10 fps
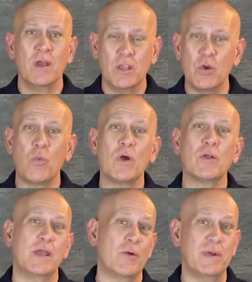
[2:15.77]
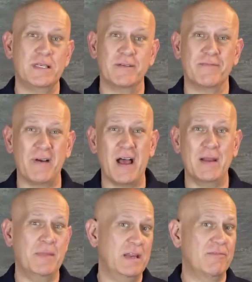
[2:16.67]
you will hear me
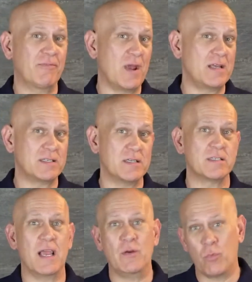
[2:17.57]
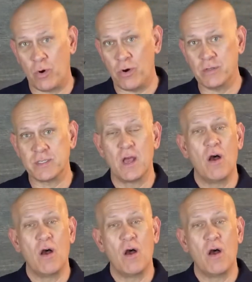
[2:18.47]
define many phrases and words